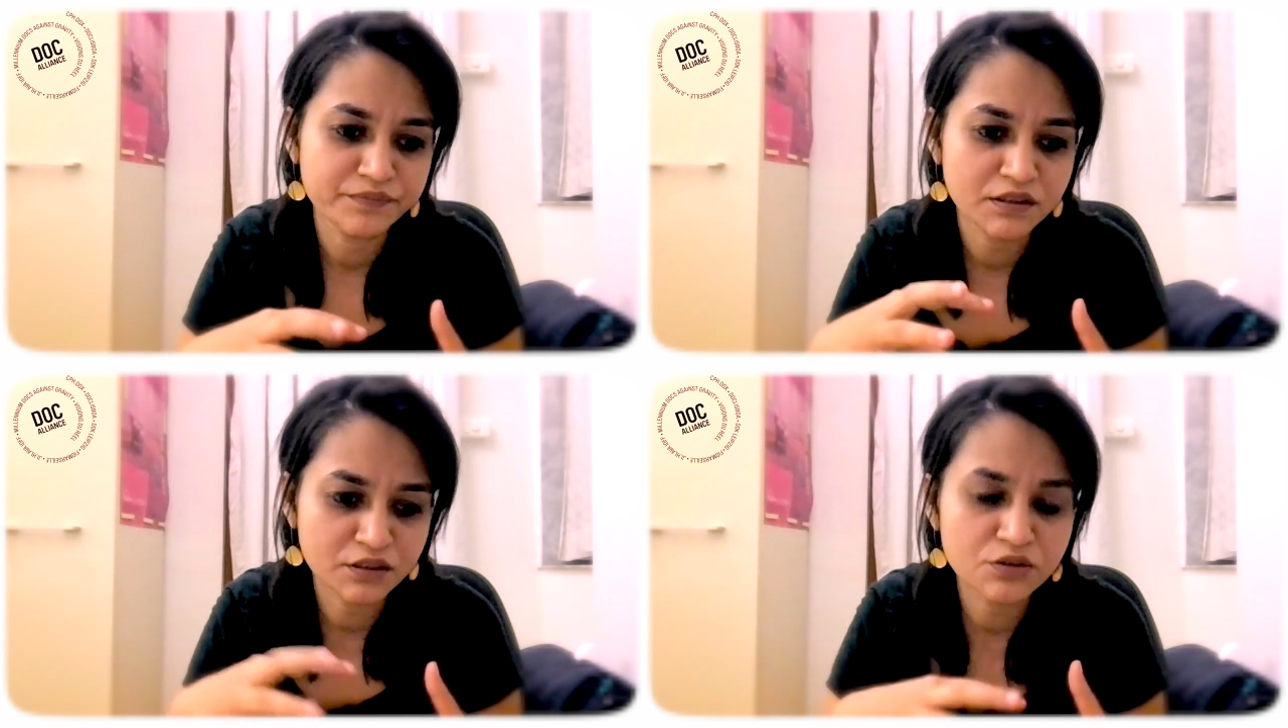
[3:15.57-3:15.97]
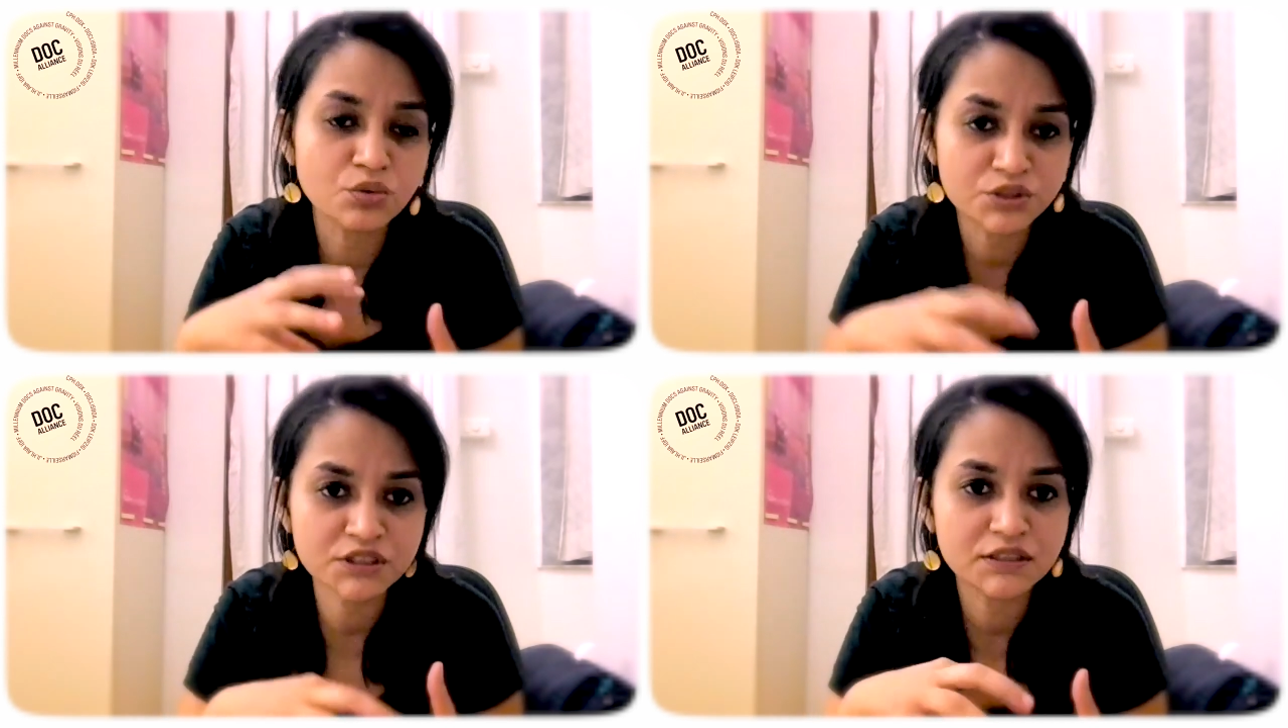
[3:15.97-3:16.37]
the
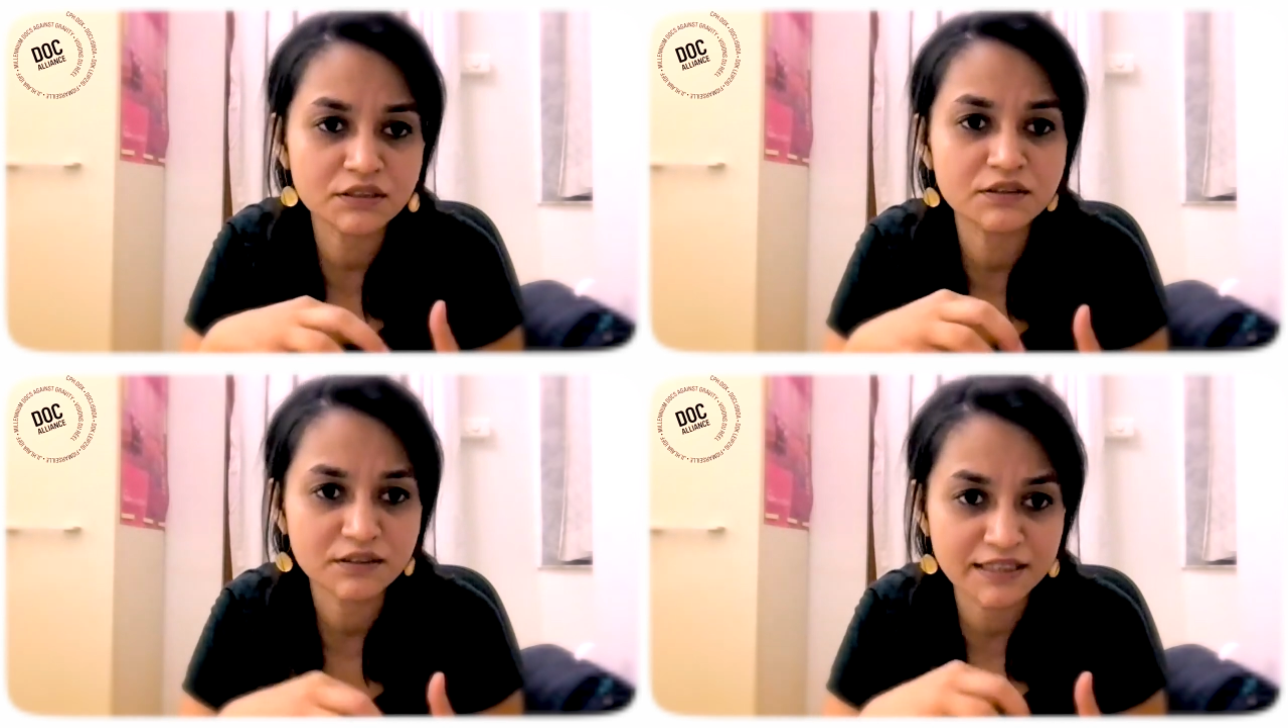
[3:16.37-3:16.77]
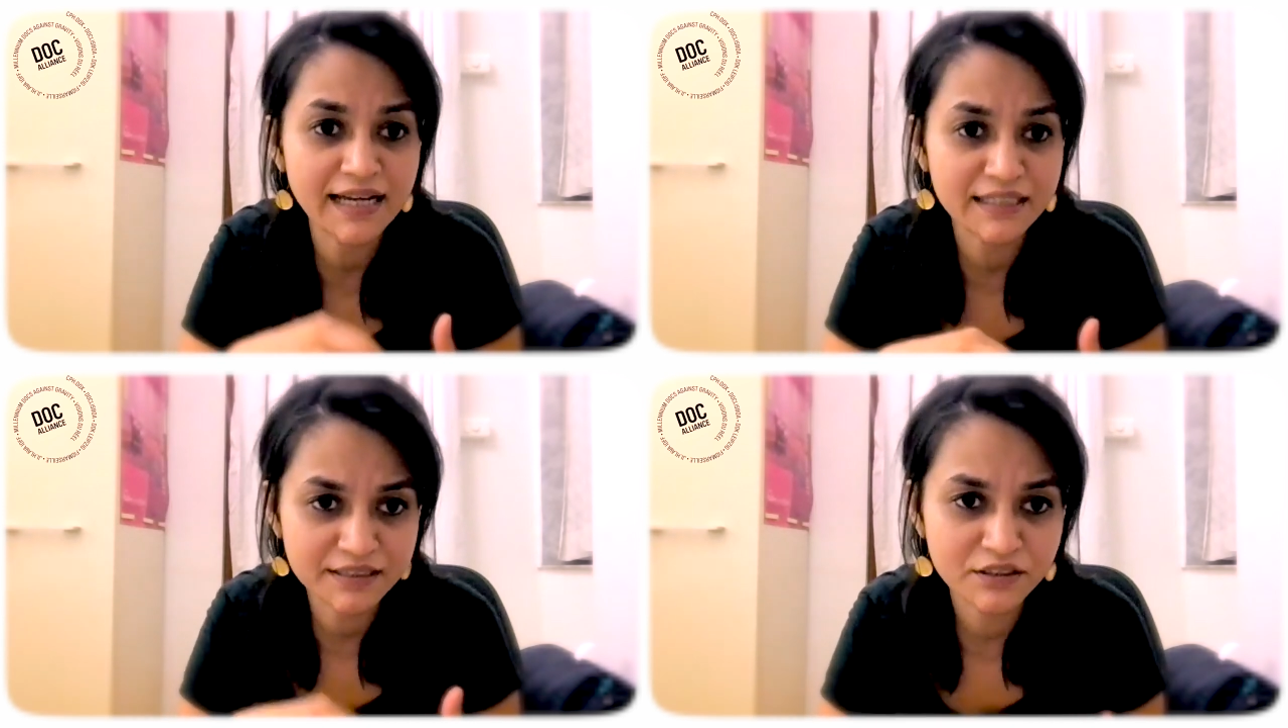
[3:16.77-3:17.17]
social
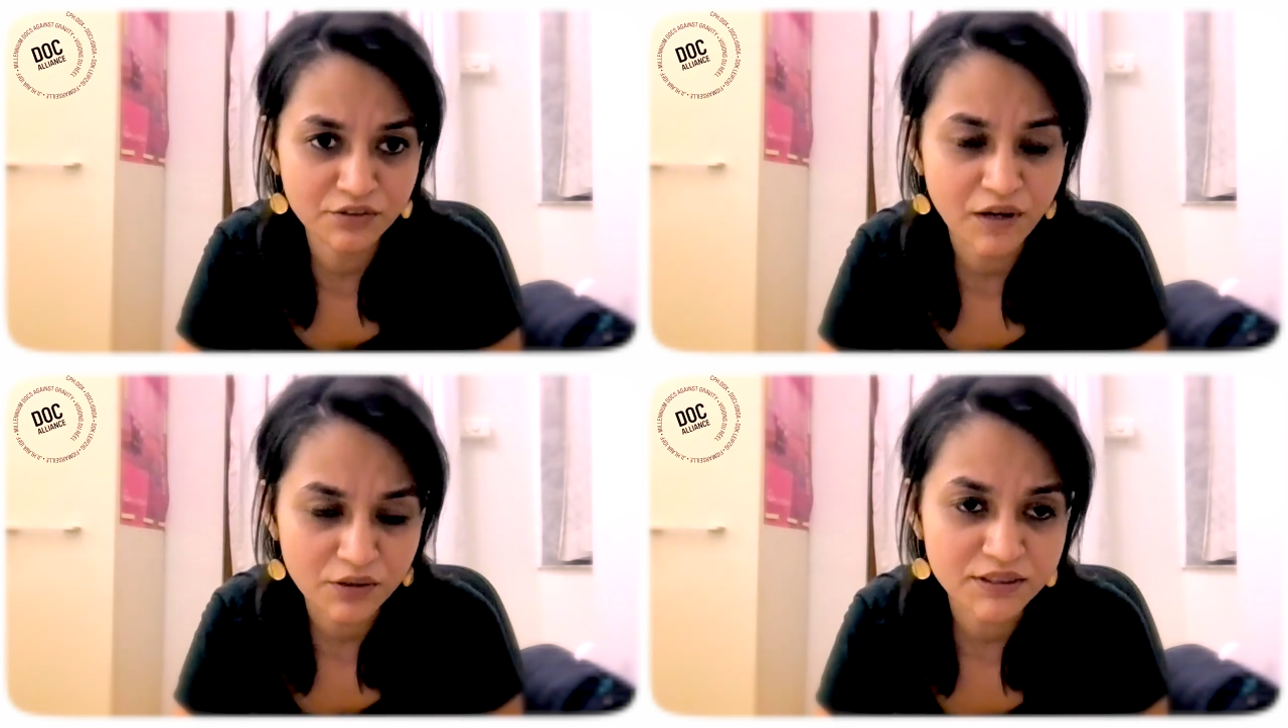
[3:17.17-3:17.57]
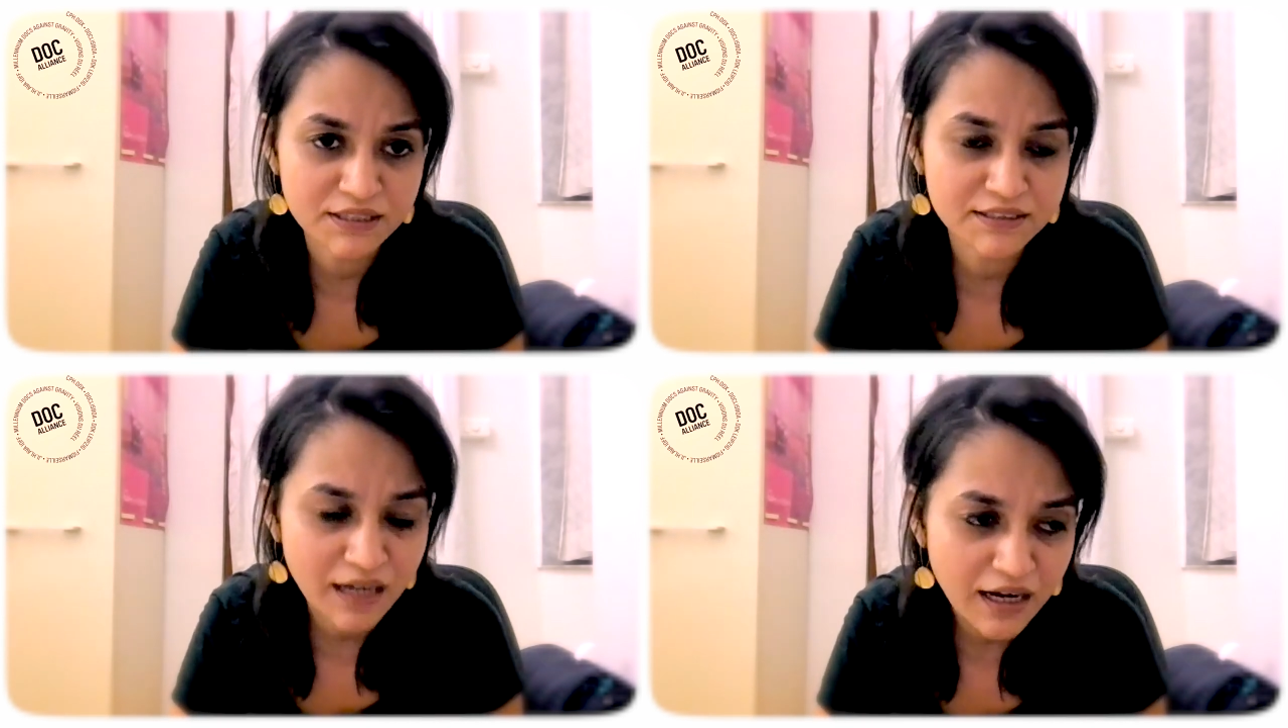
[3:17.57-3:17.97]
reality of how
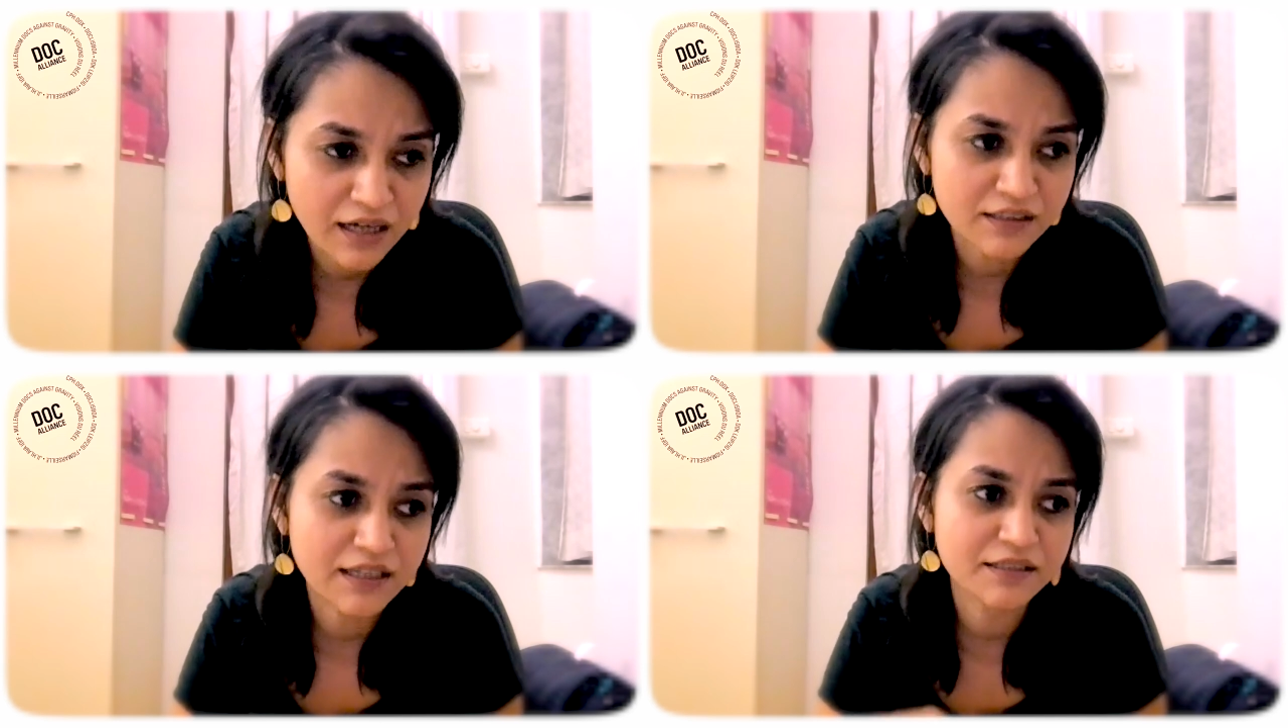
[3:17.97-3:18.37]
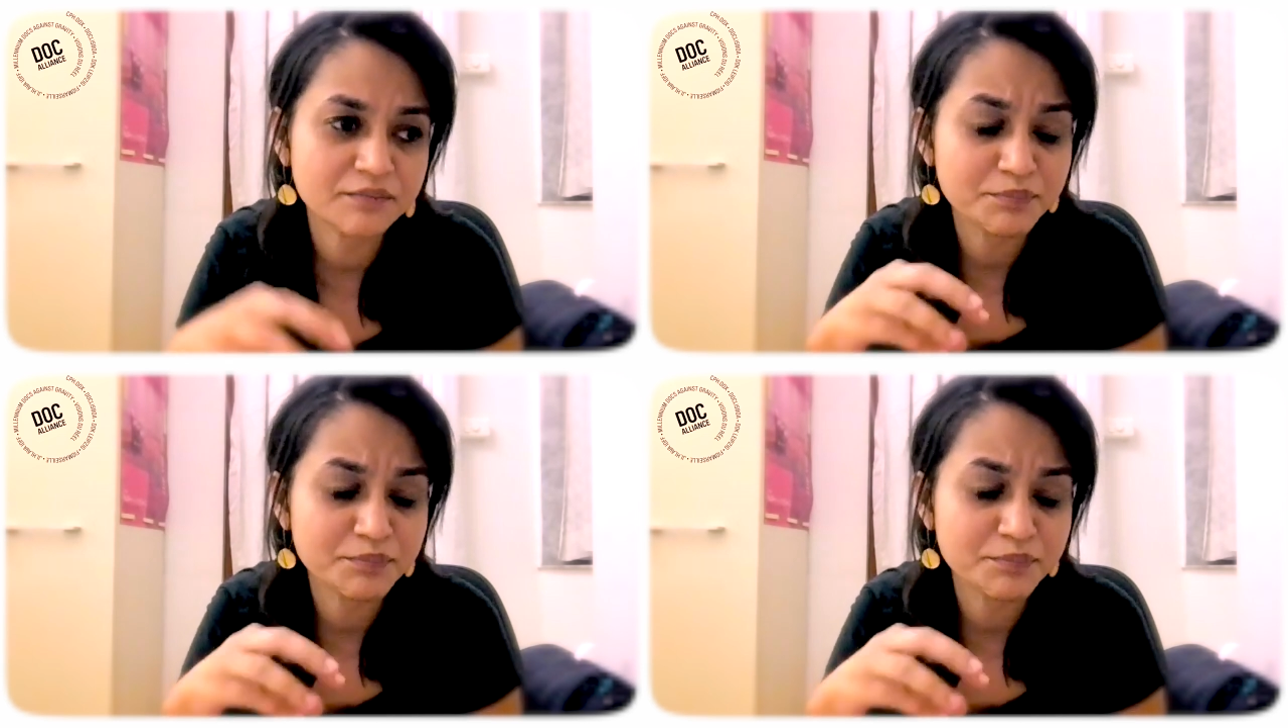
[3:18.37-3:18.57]
things are and